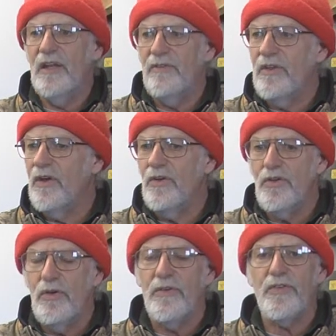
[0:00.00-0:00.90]
Even though
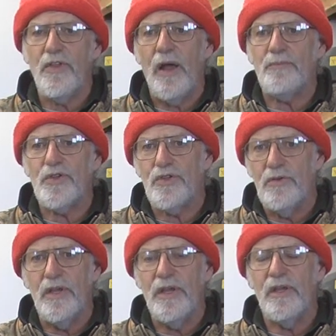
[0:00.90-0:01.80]
you have stopped
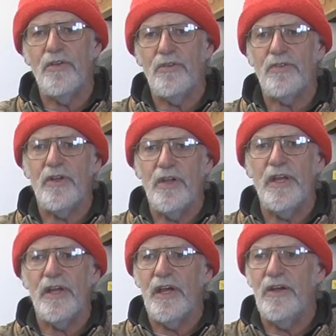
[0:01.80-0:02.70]
shooting, you're still
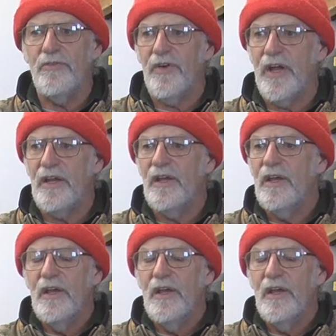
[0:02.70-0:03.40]
in a gunfight